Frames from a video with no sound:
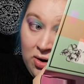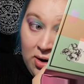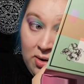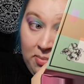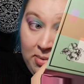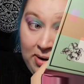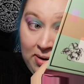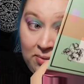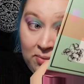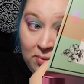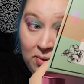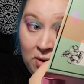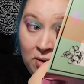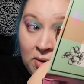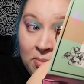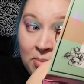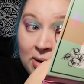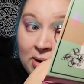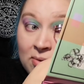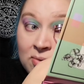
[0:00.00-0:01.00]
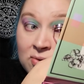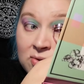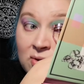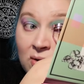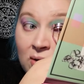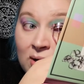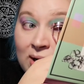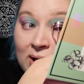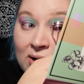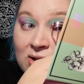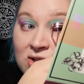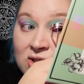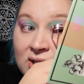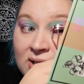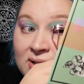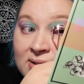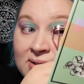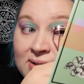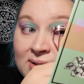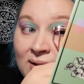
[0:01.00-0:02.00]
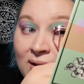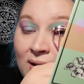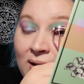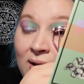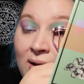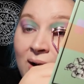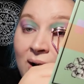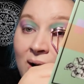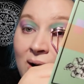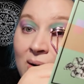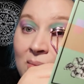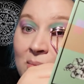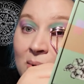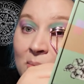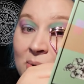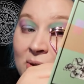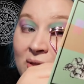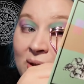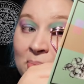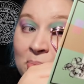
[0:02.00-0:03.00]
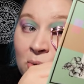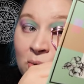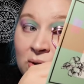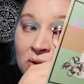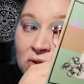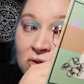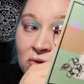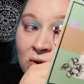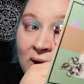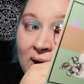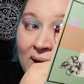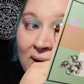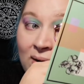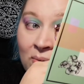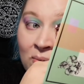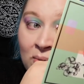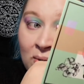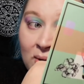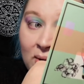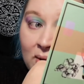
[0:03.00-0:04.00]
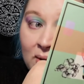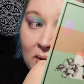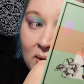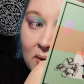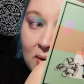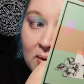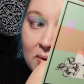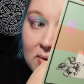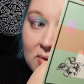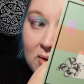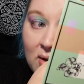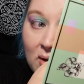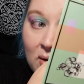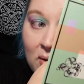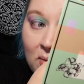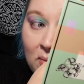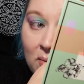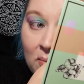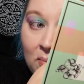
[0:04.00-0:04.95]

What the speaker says: eyelashes, but they point straight out. So